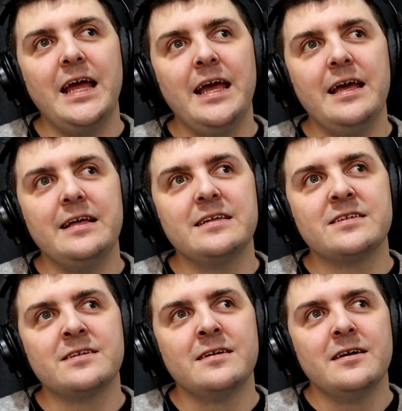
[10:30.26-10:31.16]

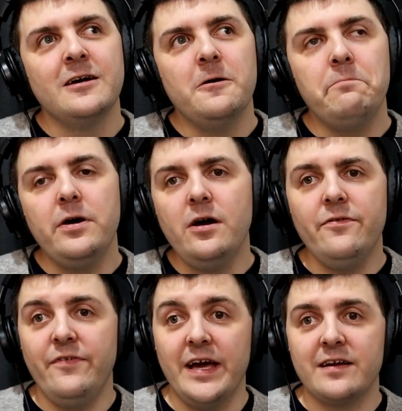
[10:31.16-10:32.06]
is
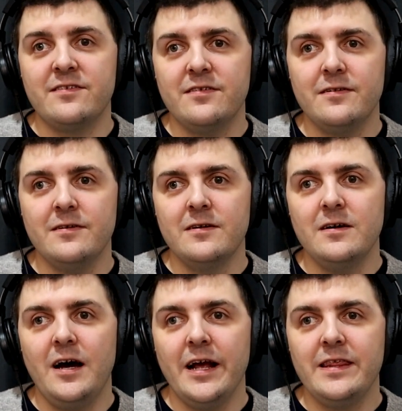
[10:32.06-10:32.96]
perfect,
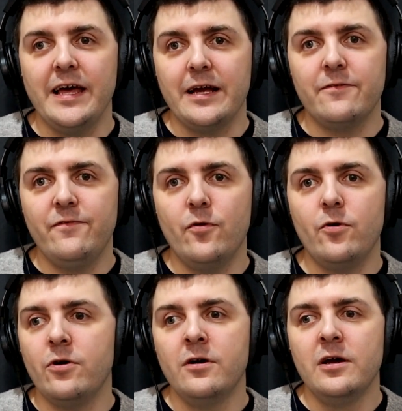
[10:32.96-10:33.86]
I think,
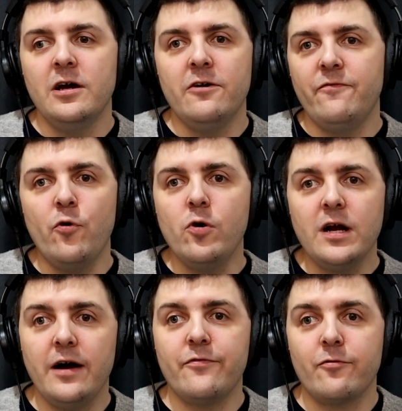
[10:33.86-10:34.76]
for
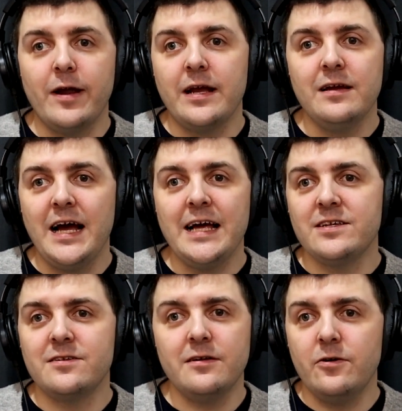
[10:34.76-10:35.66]
covering,
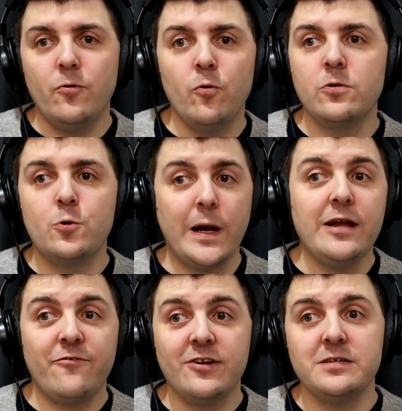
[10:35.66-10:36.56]
as all
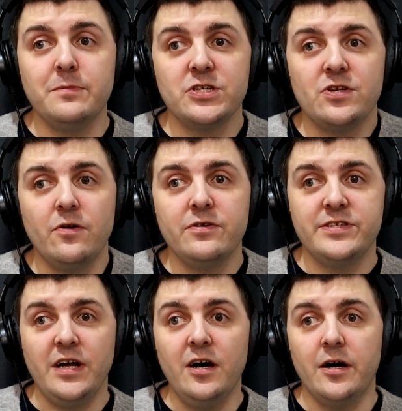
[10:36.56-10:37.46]
great Christmas
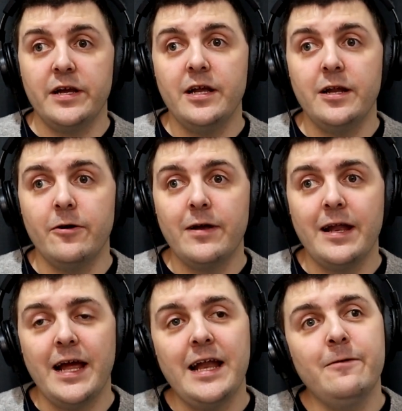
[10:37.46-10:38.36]
songs are. You know,
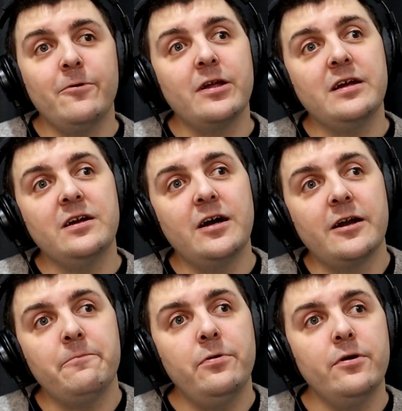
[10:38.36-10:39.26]
anybody can kind
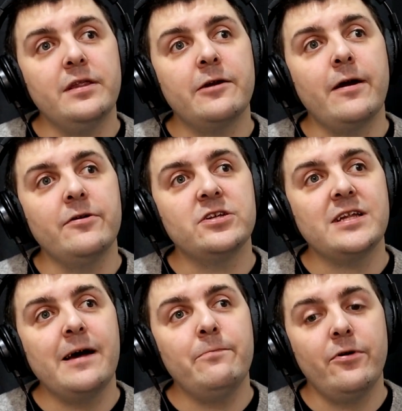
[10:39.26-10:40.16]
of put their own
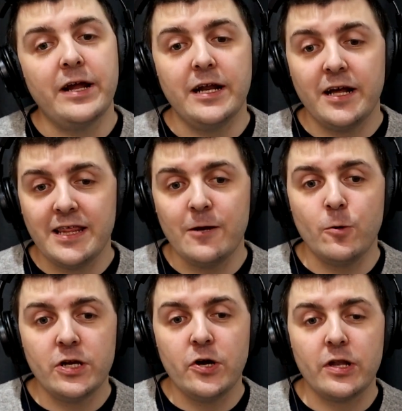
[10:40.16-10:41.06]
stamp on it. And I think
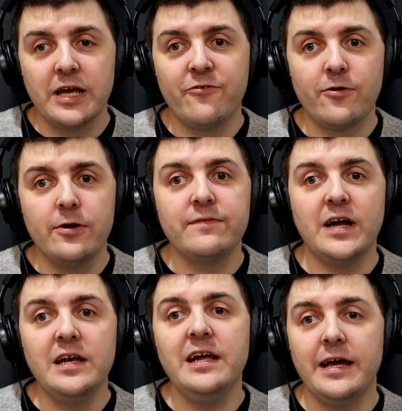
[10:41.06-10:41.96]
what Yachtley Crew have
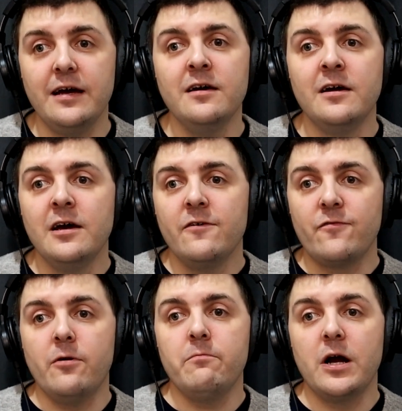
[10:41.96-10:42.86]
done here,
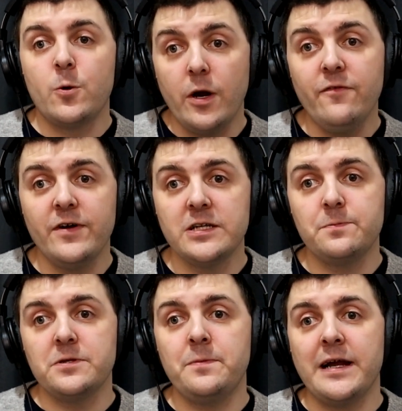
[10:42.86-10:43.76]
from a Quo fan's
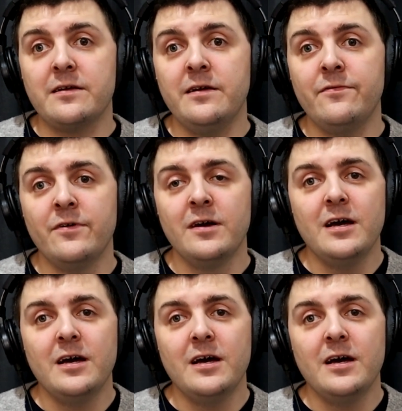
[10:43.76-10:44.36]
perspective,